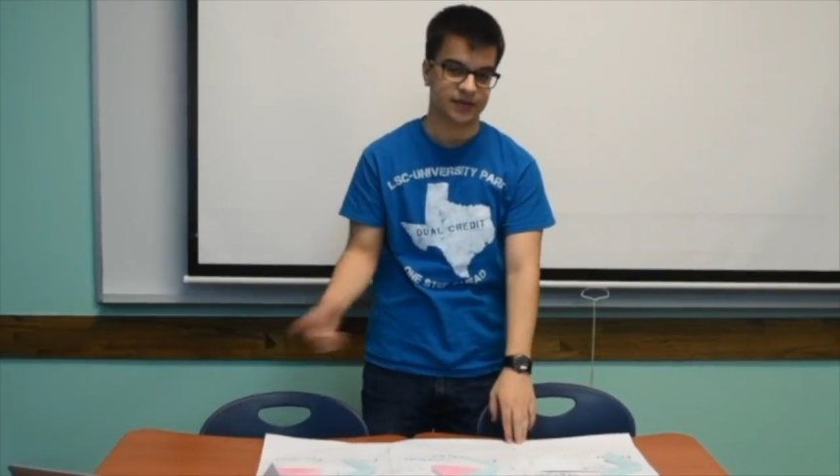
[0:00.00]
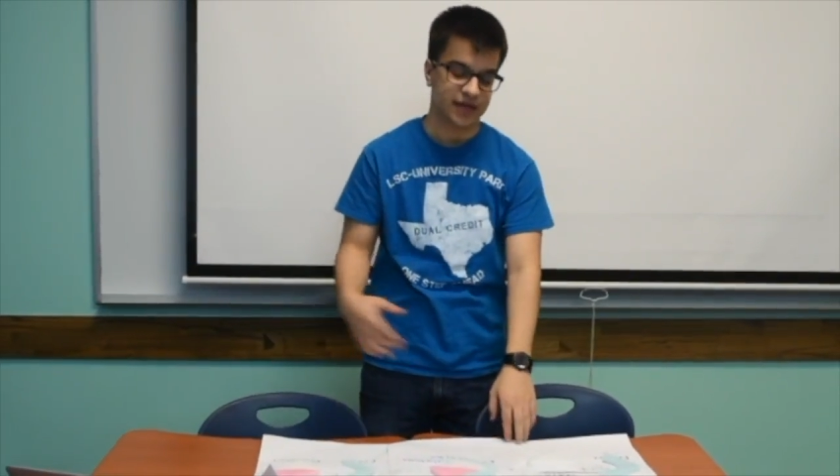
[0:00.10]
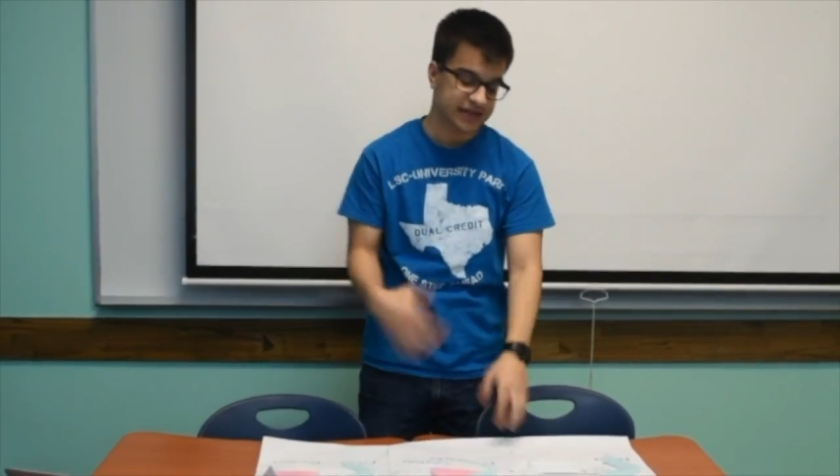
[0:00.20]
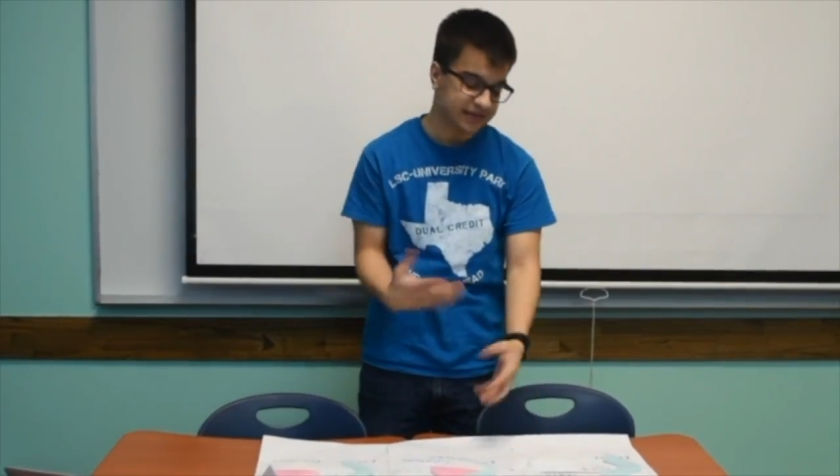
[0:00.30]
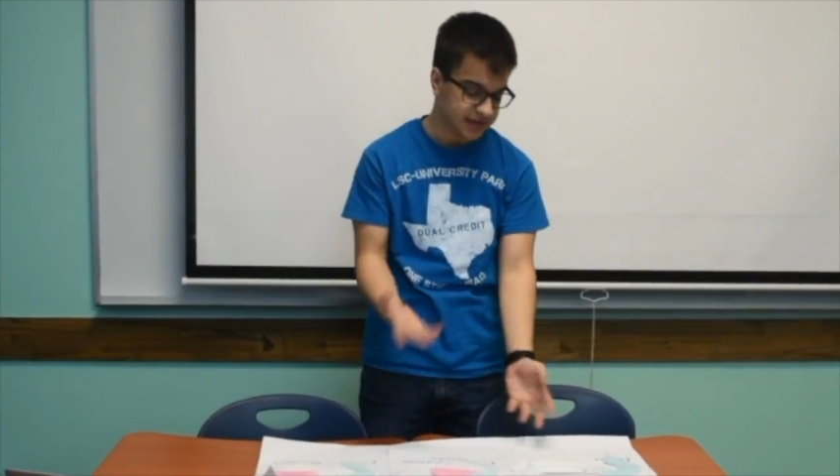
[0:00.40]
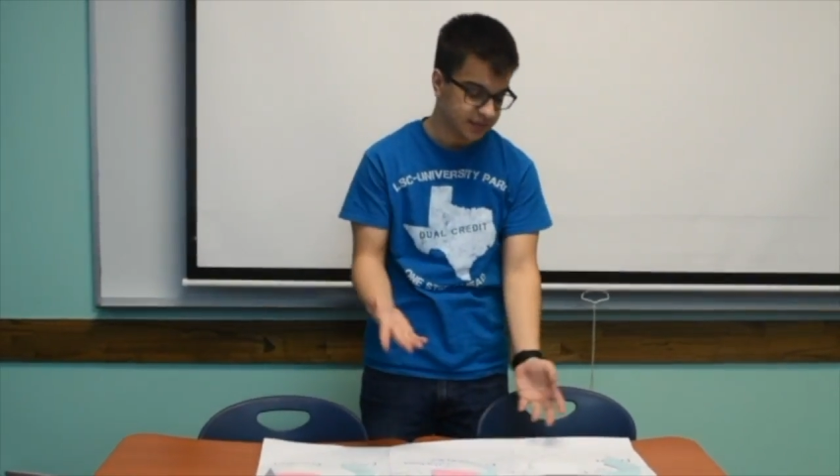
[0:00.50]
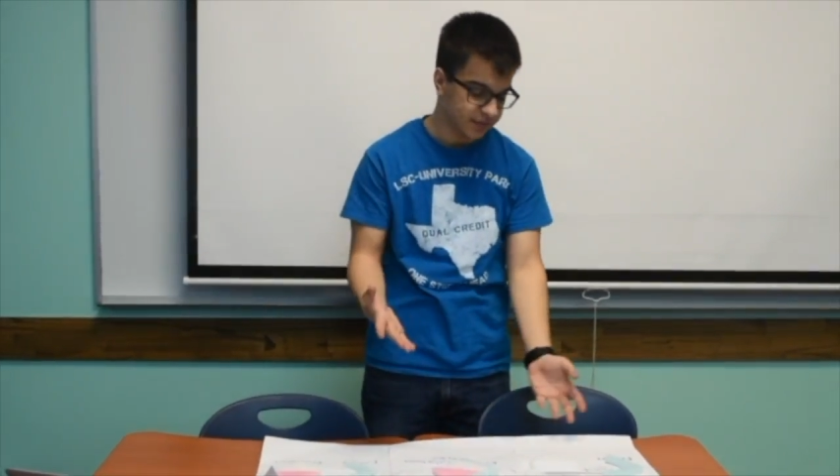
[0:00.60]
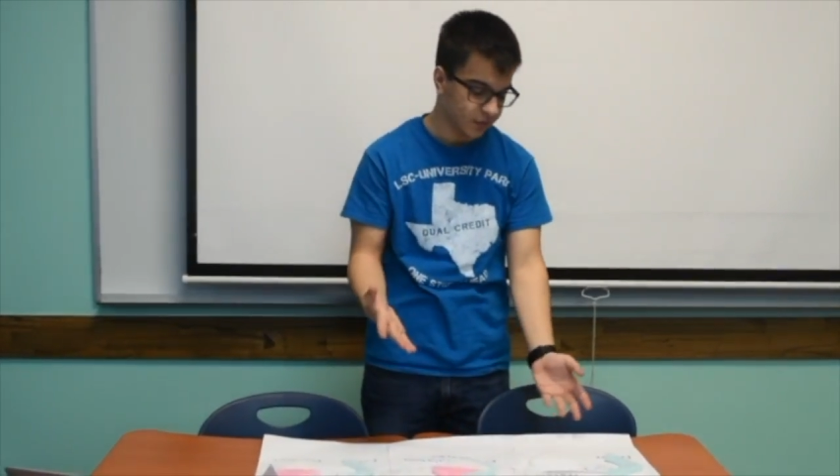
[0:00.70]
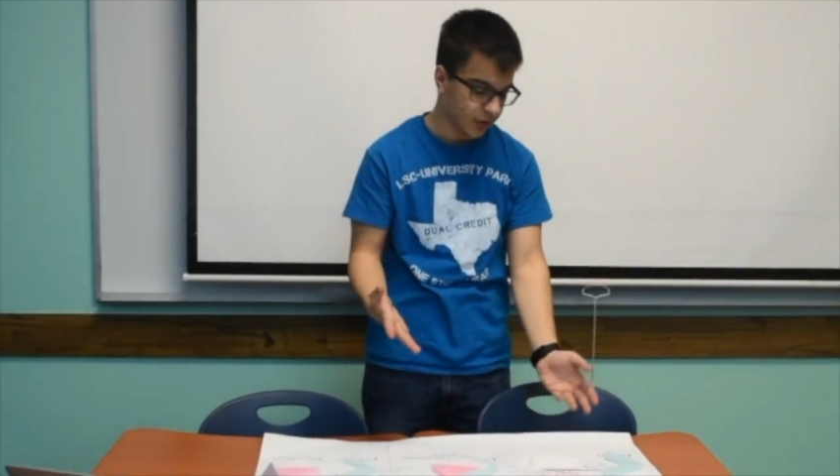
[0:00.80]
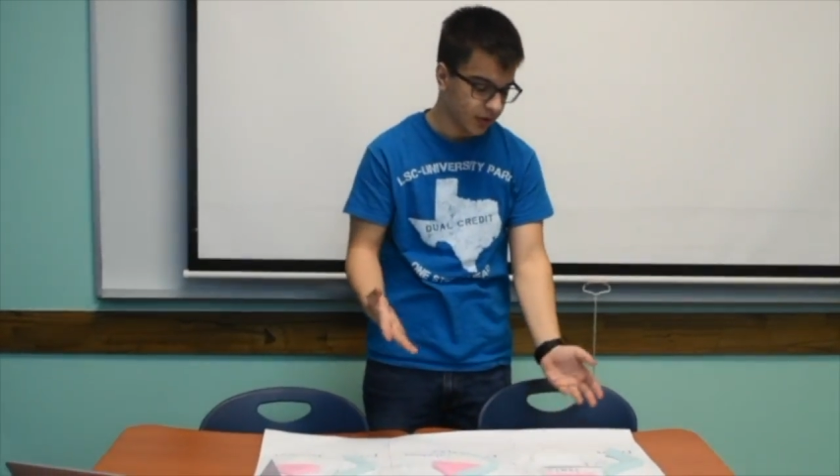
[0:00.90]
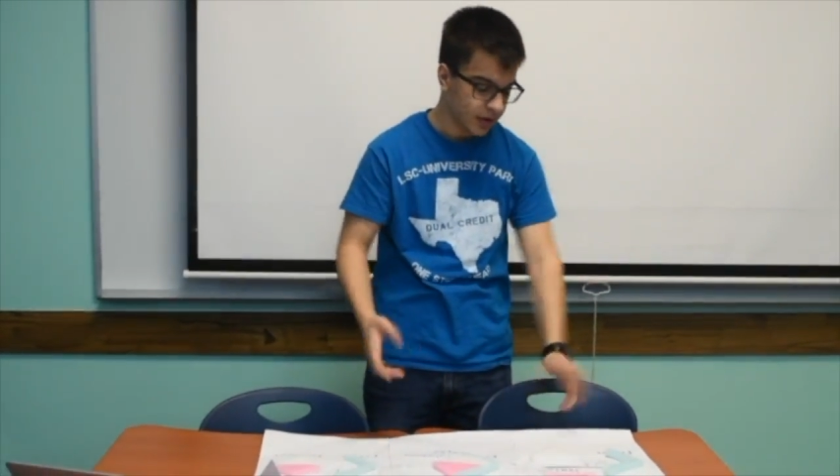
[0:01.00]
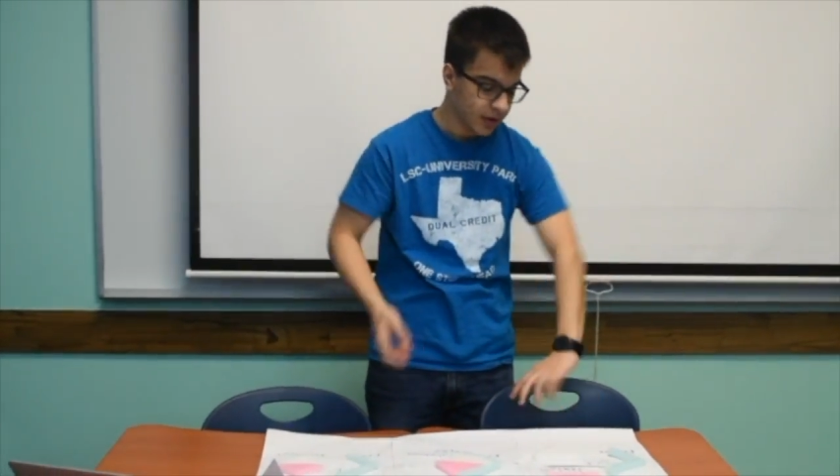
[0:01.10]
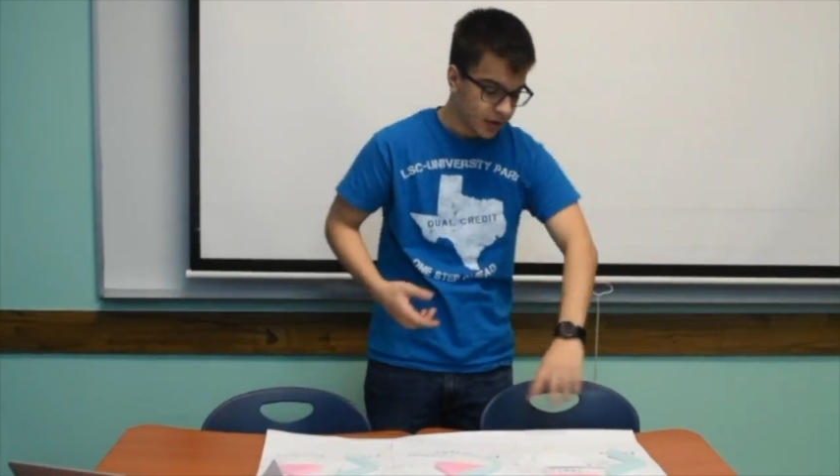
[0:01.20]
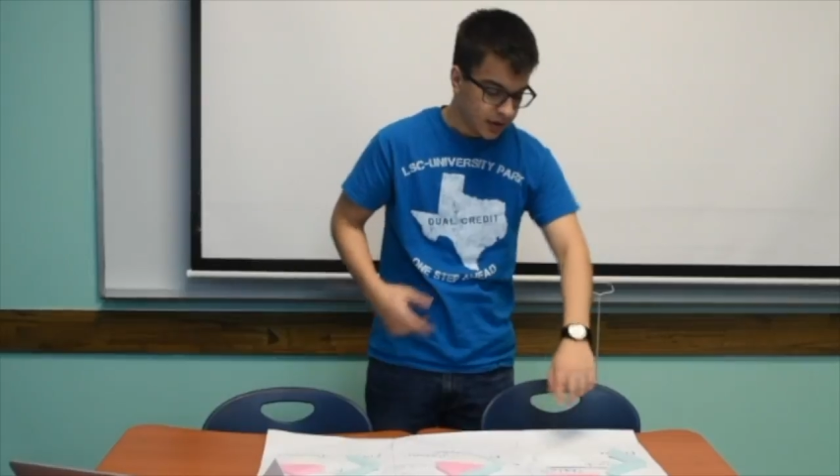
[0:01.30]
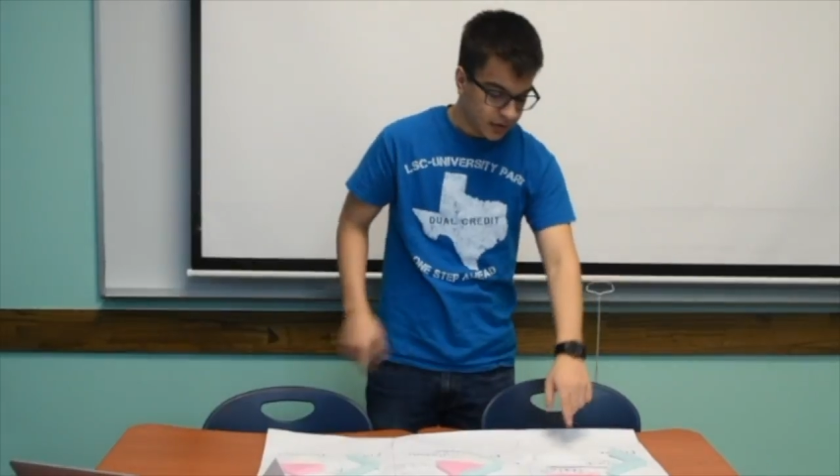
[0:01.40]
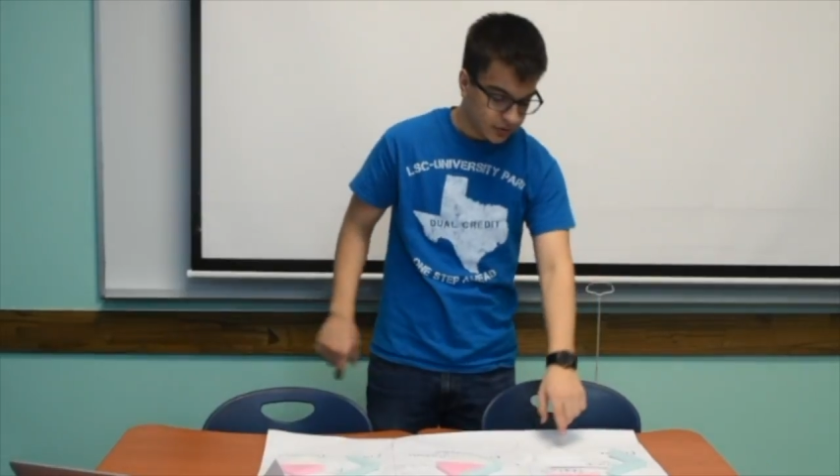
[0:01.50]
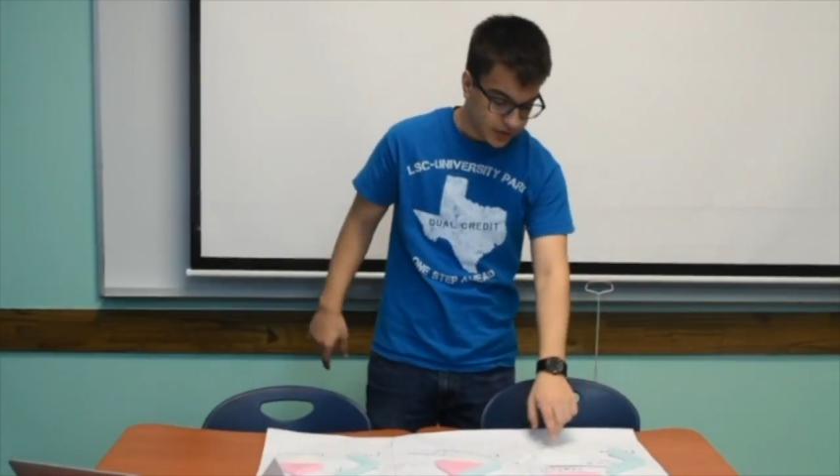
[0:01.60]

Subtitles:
As I've said before, the